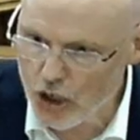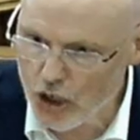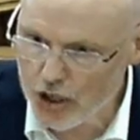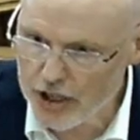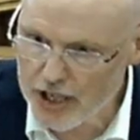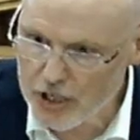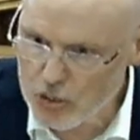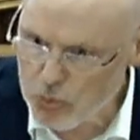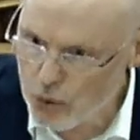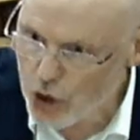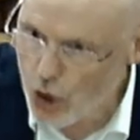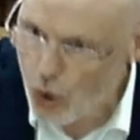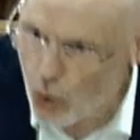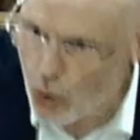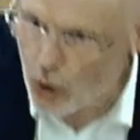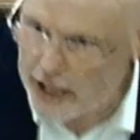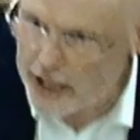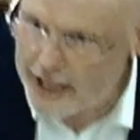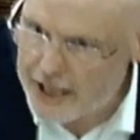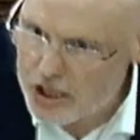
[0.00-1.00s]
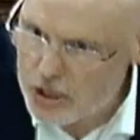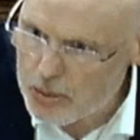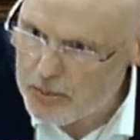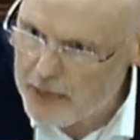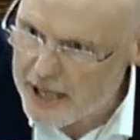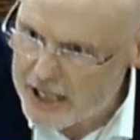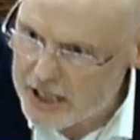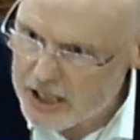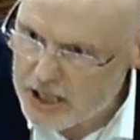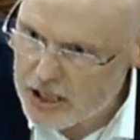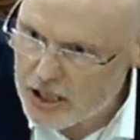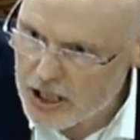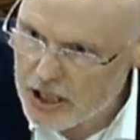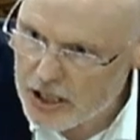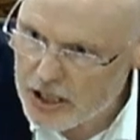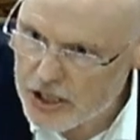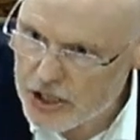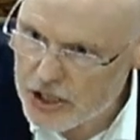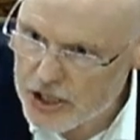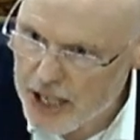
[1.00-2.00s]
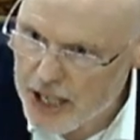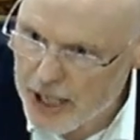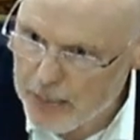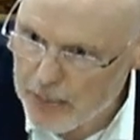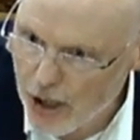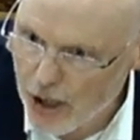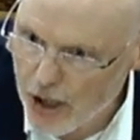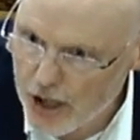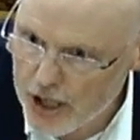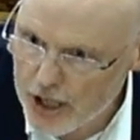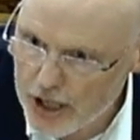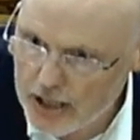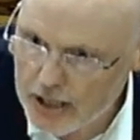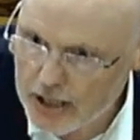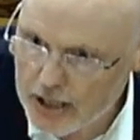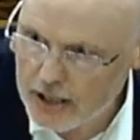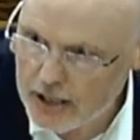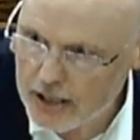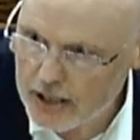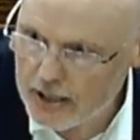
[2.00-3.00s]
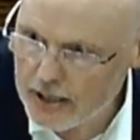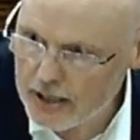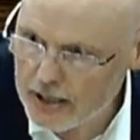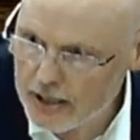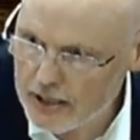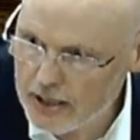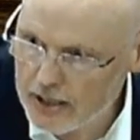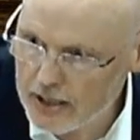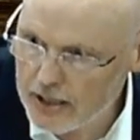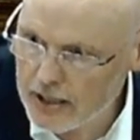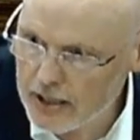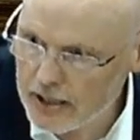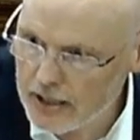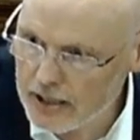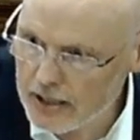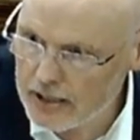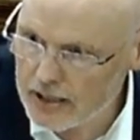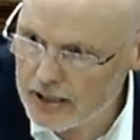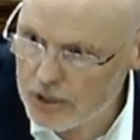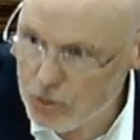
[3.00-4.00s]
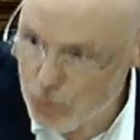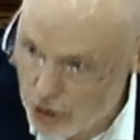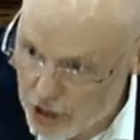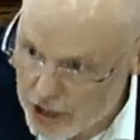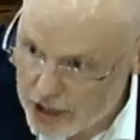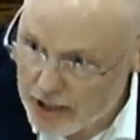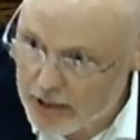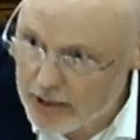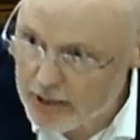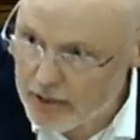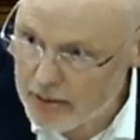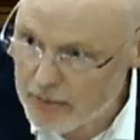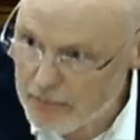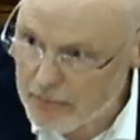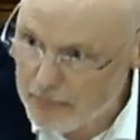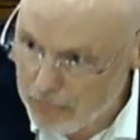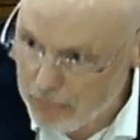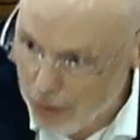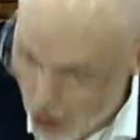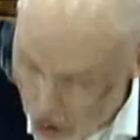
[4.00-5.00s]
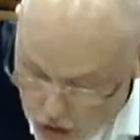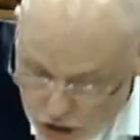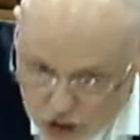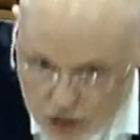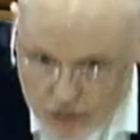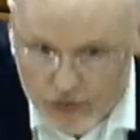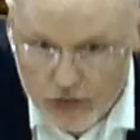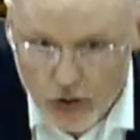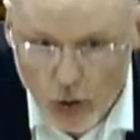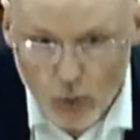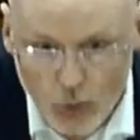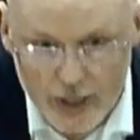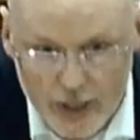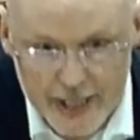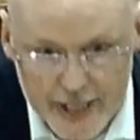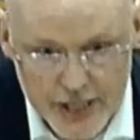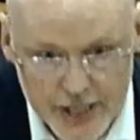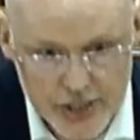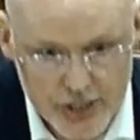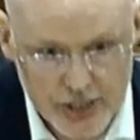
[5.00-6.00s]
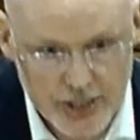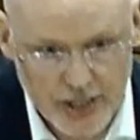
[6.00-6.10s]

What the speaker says: That's what holiness means, set apart. It's one of the parts of holiness.